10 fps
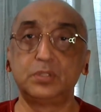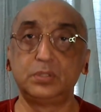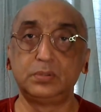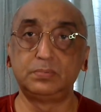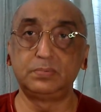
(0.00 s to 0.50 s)

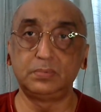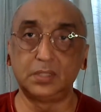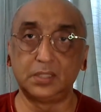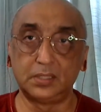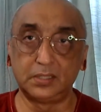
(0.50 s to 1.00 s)
to
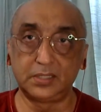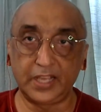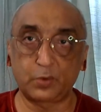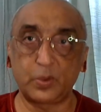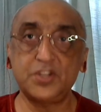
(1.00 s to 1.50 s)

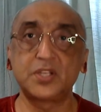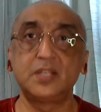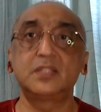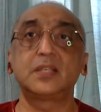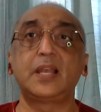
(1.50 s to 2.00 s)
take
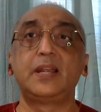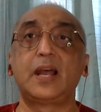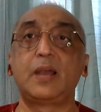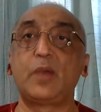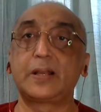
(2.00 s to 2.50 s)
questions,
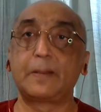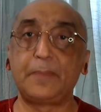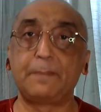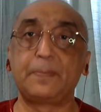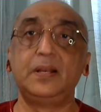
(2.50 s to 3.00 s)
and I welcome
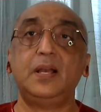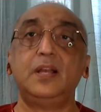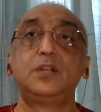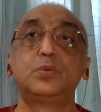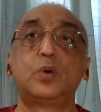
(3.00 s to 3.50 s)
people
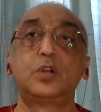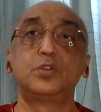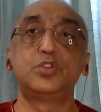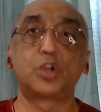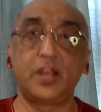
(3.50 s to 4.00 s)
who want
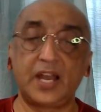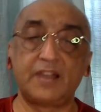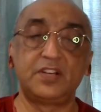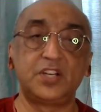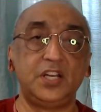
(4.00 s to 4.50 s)
to join
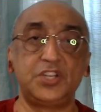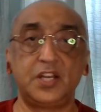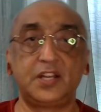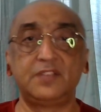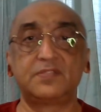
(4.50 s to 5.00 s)
our
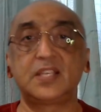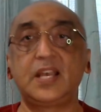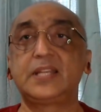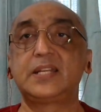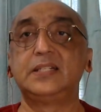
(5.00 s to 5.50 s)
initiatives
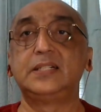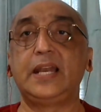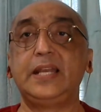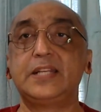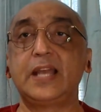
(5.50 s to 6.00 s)
at
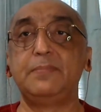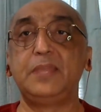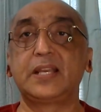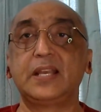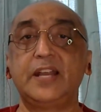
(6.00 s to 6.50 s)
any time.
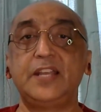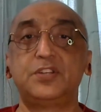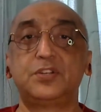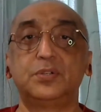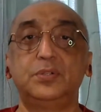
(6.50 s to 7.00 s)
They can write
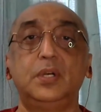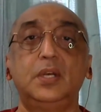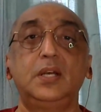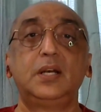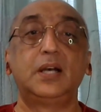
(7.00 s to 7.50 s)
to
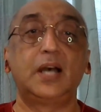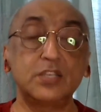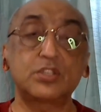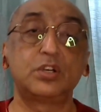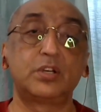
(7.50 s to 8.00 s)

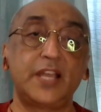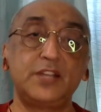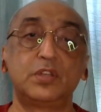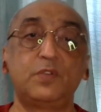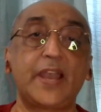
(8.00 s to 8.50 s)
us or
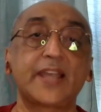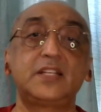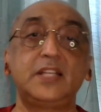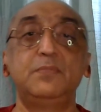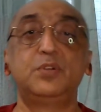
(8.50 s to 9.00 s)
write to the
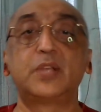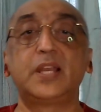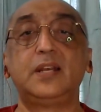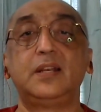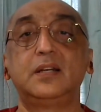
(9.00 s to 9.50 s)
WACC team, who
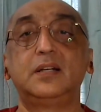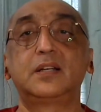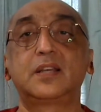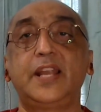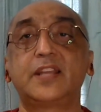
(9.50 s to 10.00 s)
can
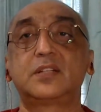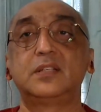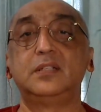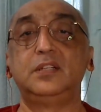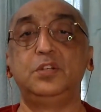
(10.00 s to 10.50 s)

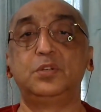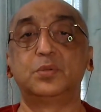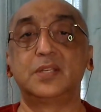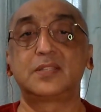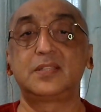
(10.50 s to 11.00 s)
connect you
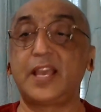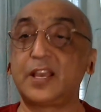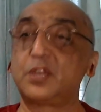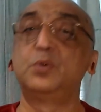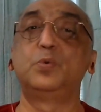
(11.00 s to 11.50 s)
to us.
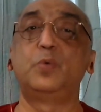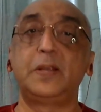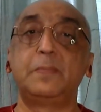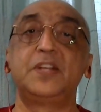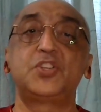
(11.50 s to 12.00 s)
Thank you
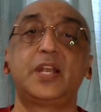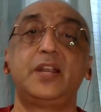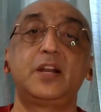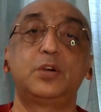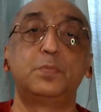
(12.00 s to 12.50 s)
very much,
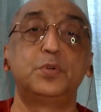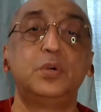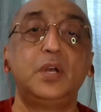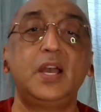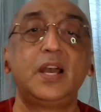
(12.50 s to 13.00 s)
and I hope
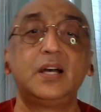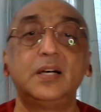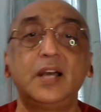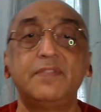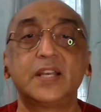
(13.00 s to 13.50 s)
you
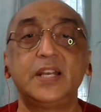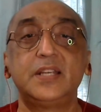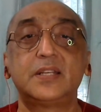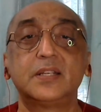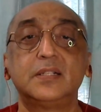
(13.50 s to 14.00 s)
have a
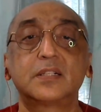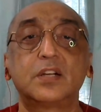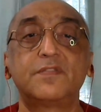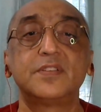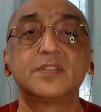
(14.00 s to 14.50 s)
great
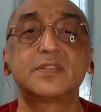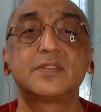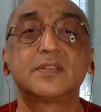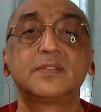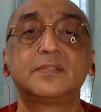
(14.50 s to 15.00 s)

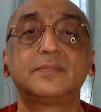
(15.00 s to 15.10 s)
conference.